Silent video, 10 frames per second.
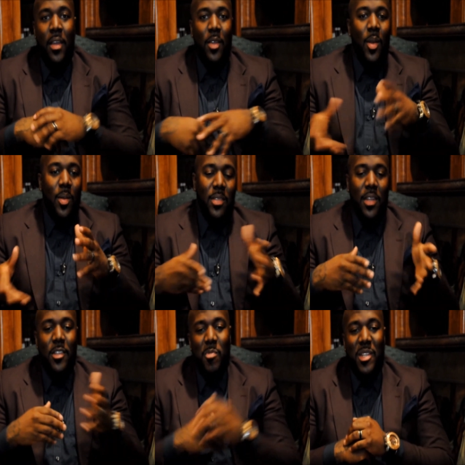You know what I'm saying?
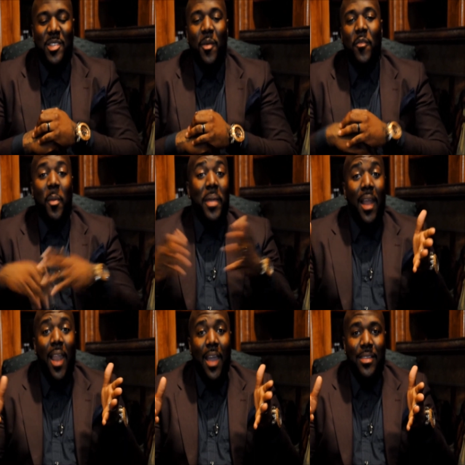He spit something for me. I
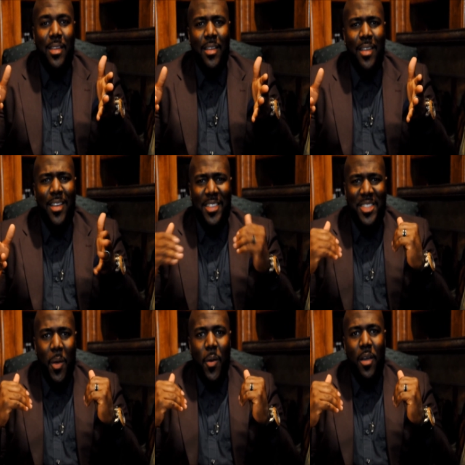liked it.
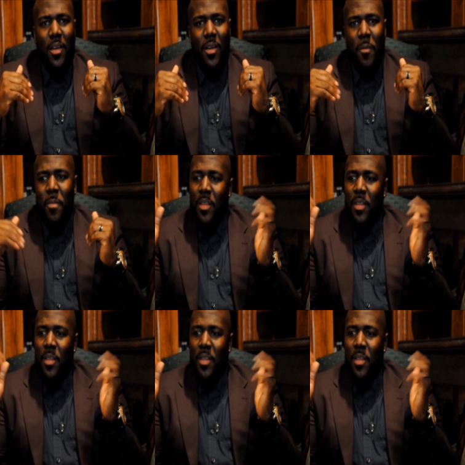So